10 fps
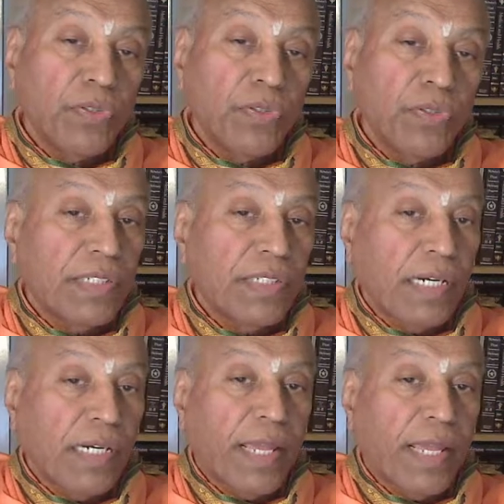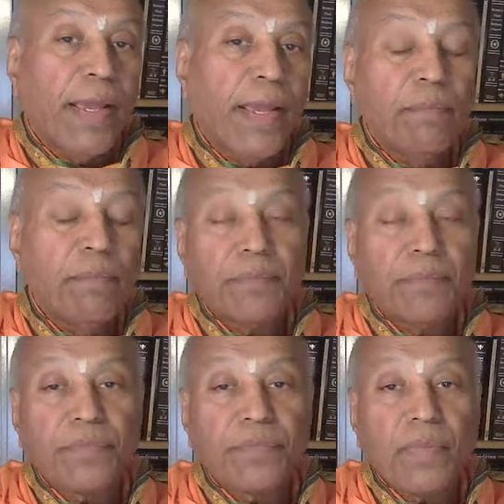Chakra came
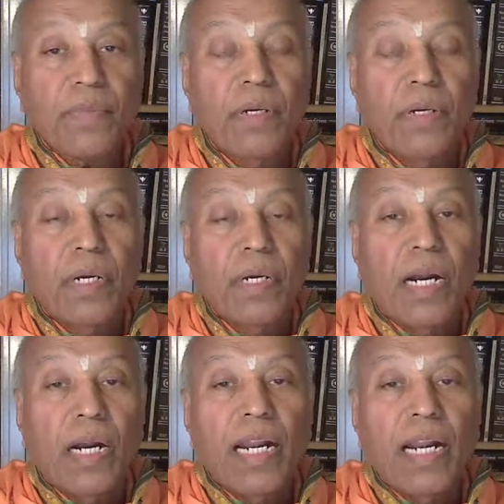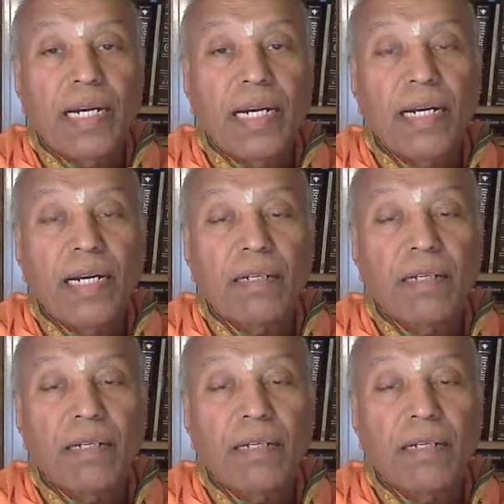and landed,